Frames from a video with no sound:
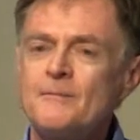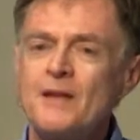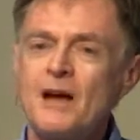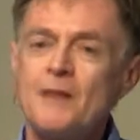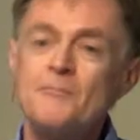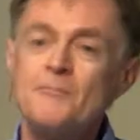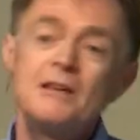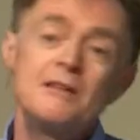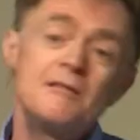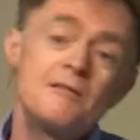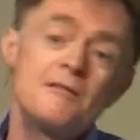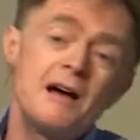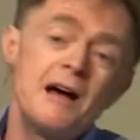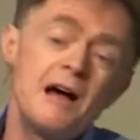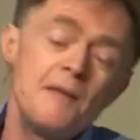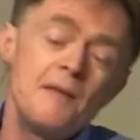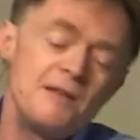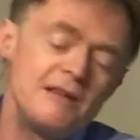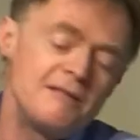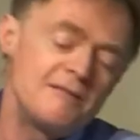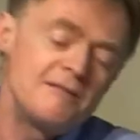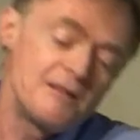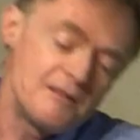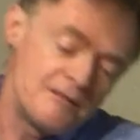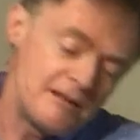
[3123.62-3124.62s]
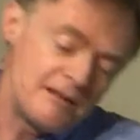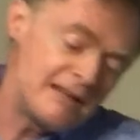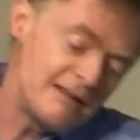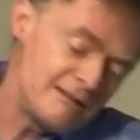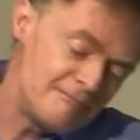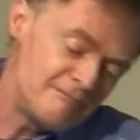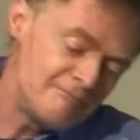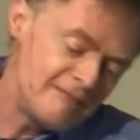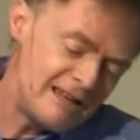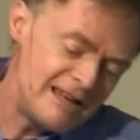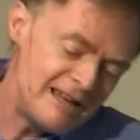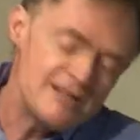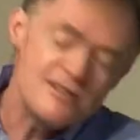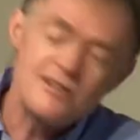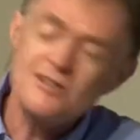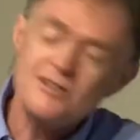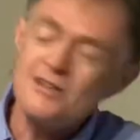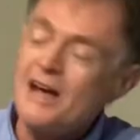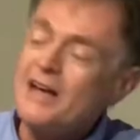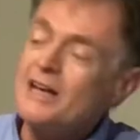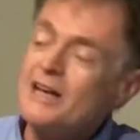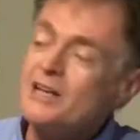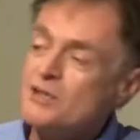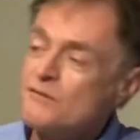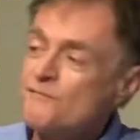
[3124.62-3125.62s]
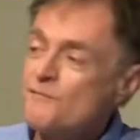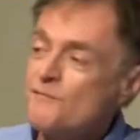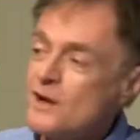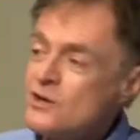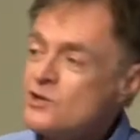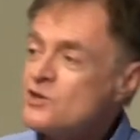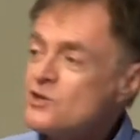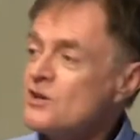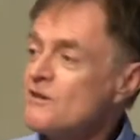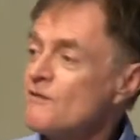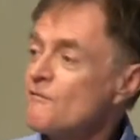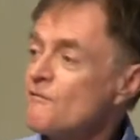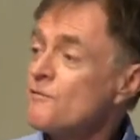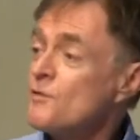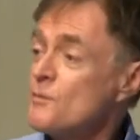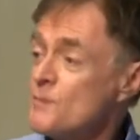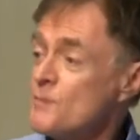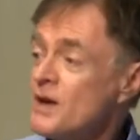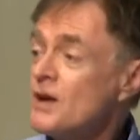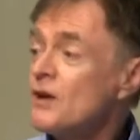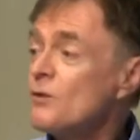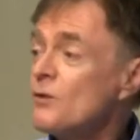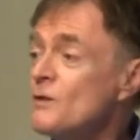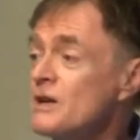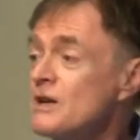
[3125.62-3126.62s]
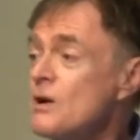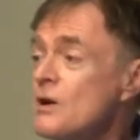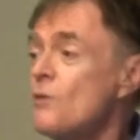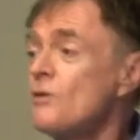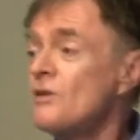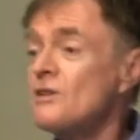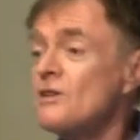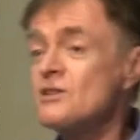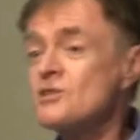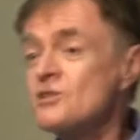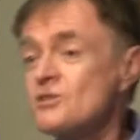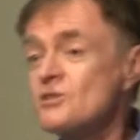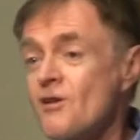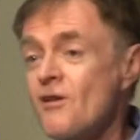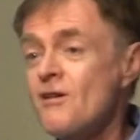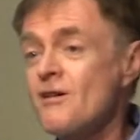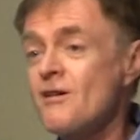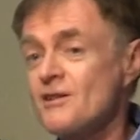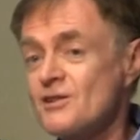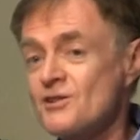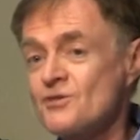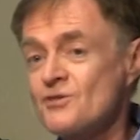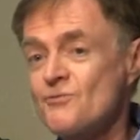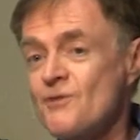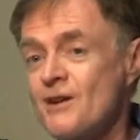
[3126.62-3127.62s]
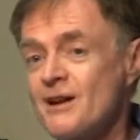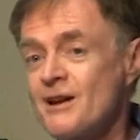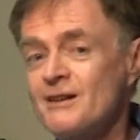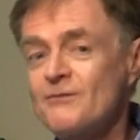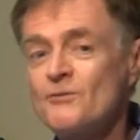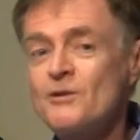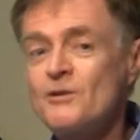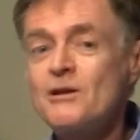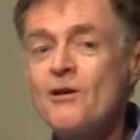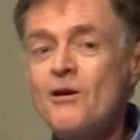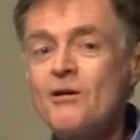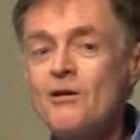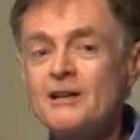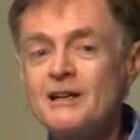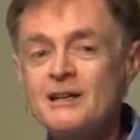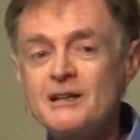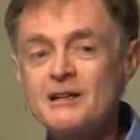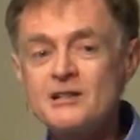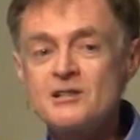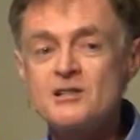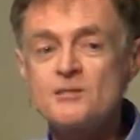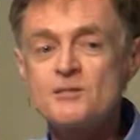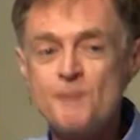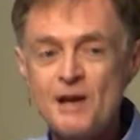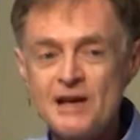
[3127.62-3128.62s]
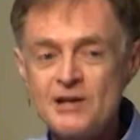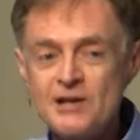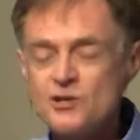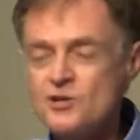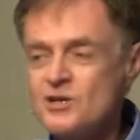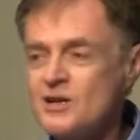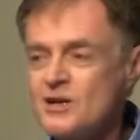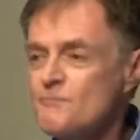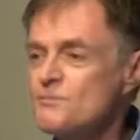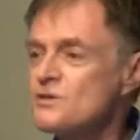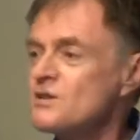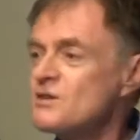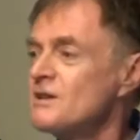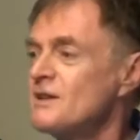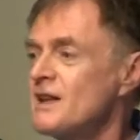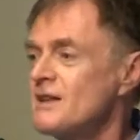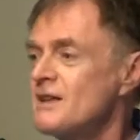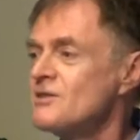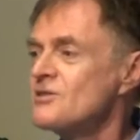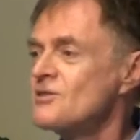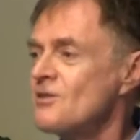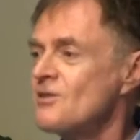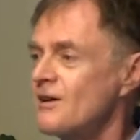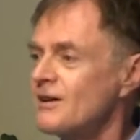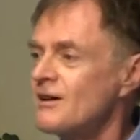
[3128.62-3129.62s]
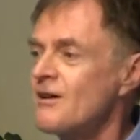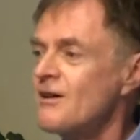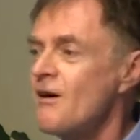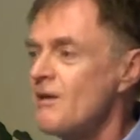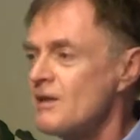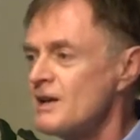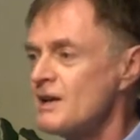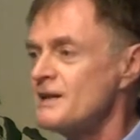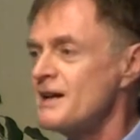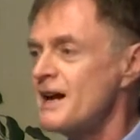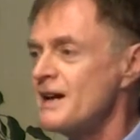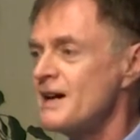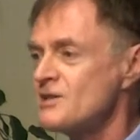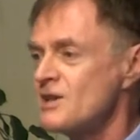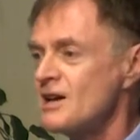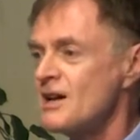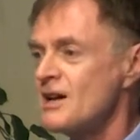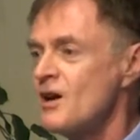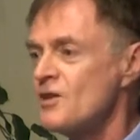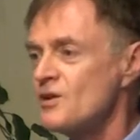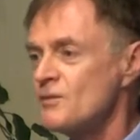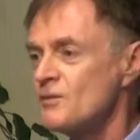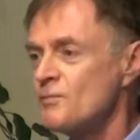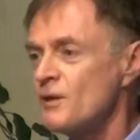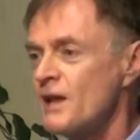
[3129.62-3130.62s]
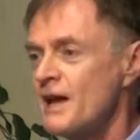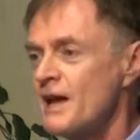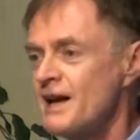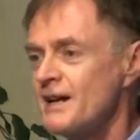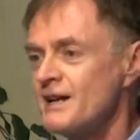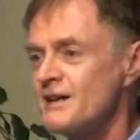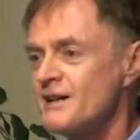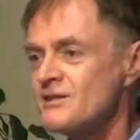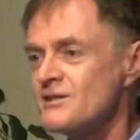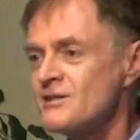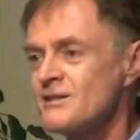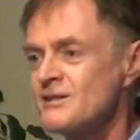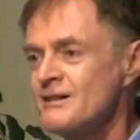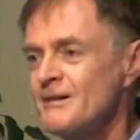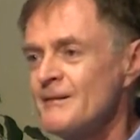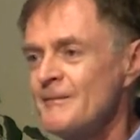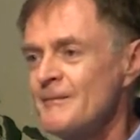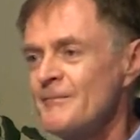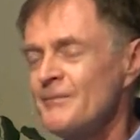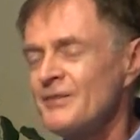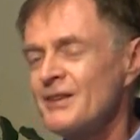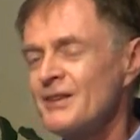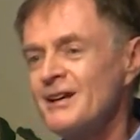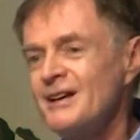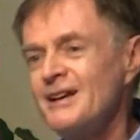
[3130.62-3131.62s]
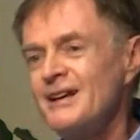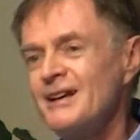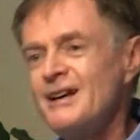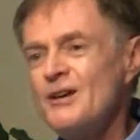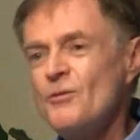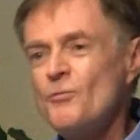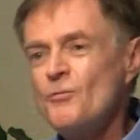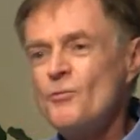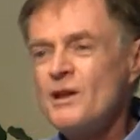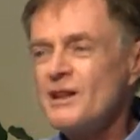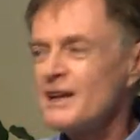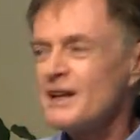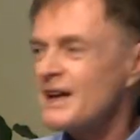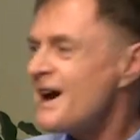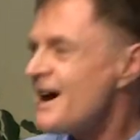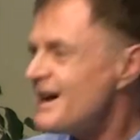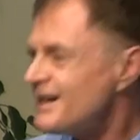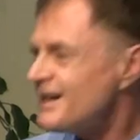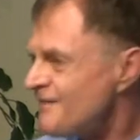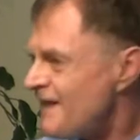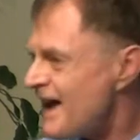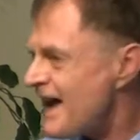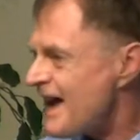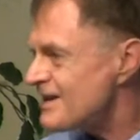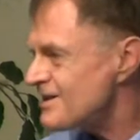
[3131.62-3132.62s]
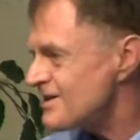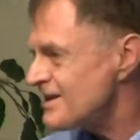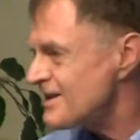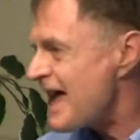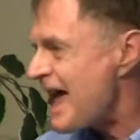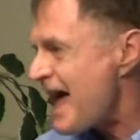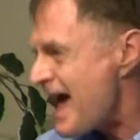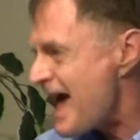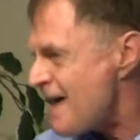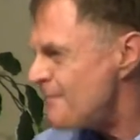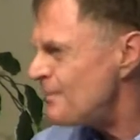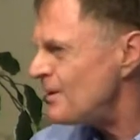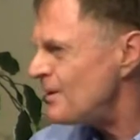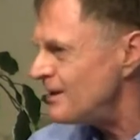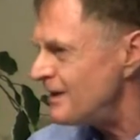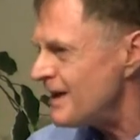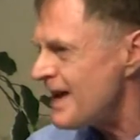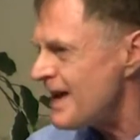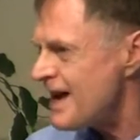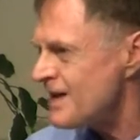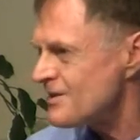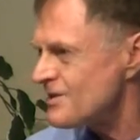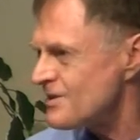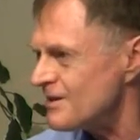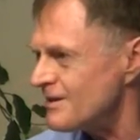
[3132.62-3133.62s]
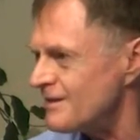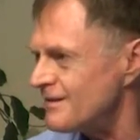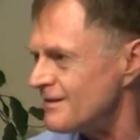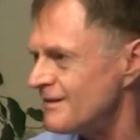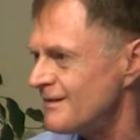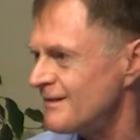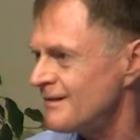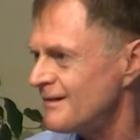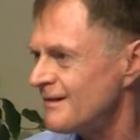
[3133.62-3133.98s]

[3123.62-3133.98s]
I mean, in science fiction, from here we go to the stars, right? We all get in spaceships and then start colonizing other planets. Well, it kind of hasn't happened, has it?